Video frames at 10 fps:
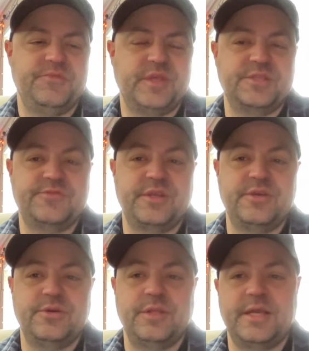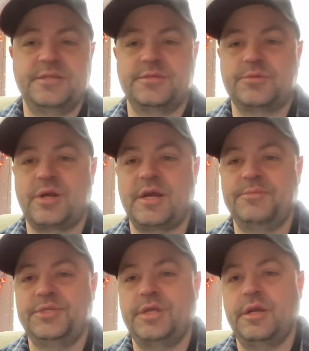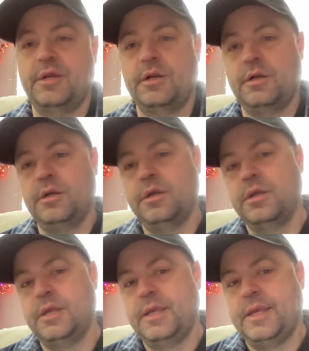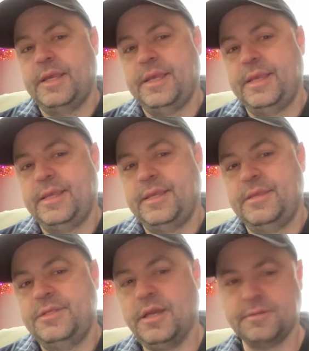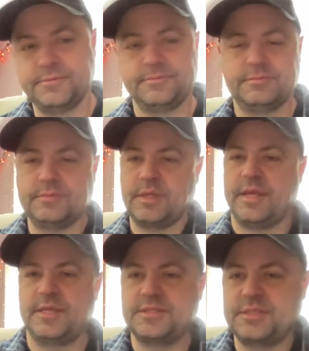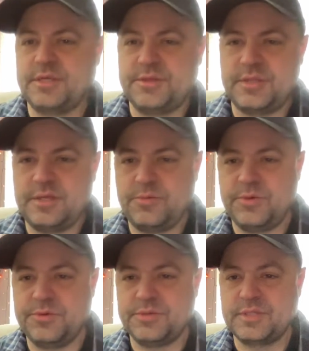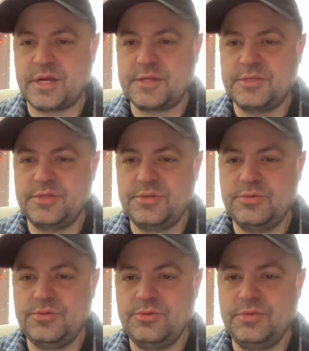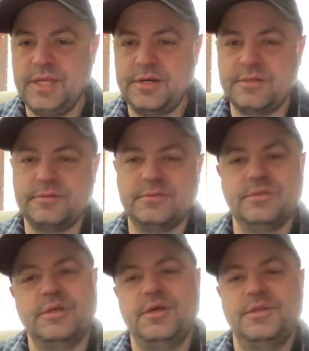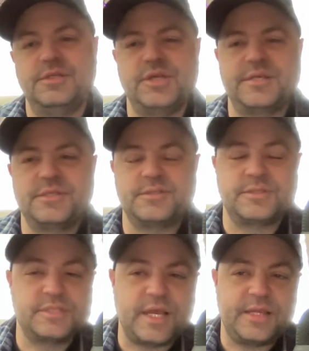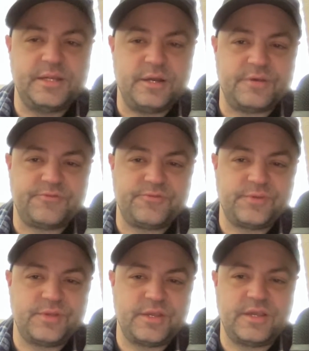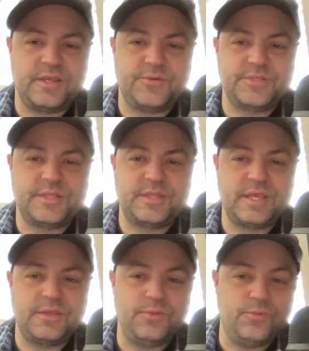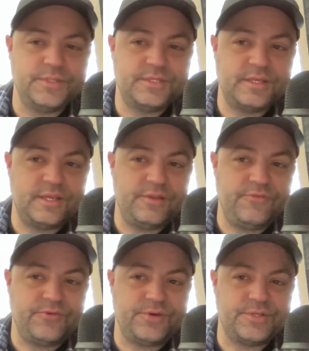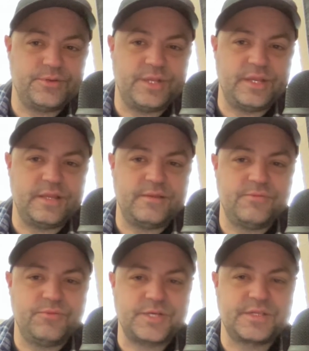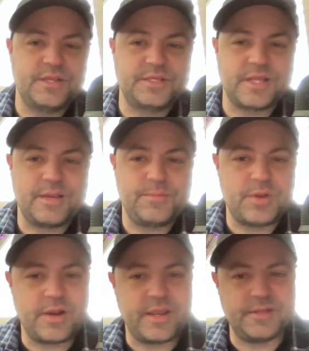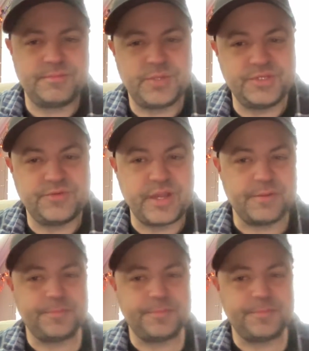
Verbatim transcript: you like this video, like, subscribe, share, and yeah. I guess until then, we will talk to you later. DJ Sizzle signing off. And I want to thank you once again for tuning in. We'll talk to you next time. All right. Peace for now.